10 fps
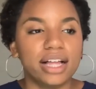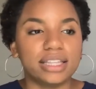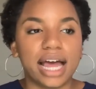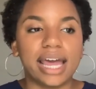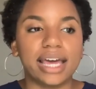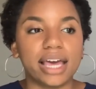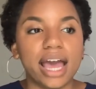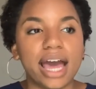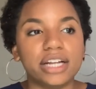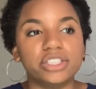Like,
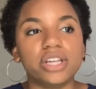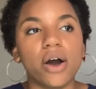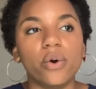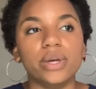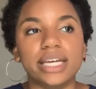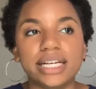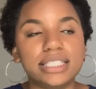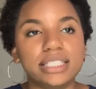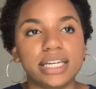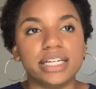it is so
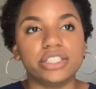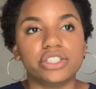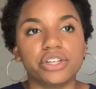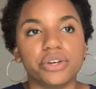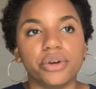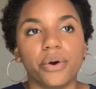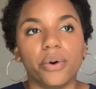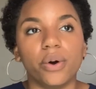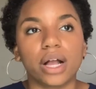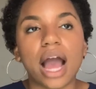easy
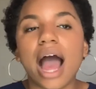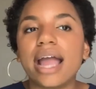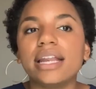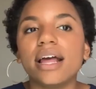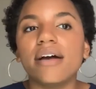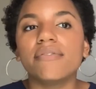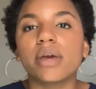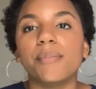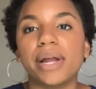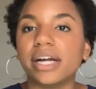to kind of
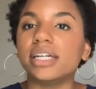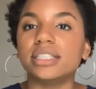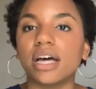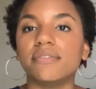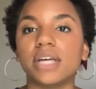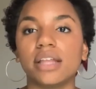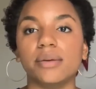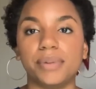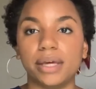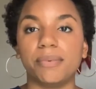compare yourself to other
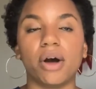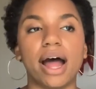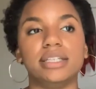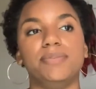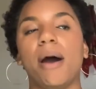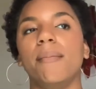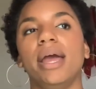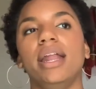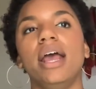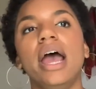people at
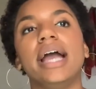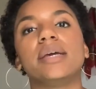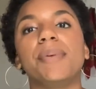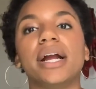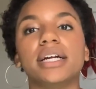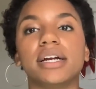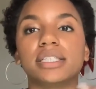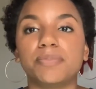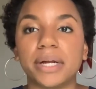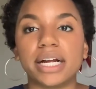Spelman, and compare your
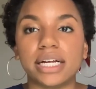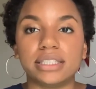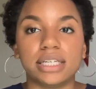experiences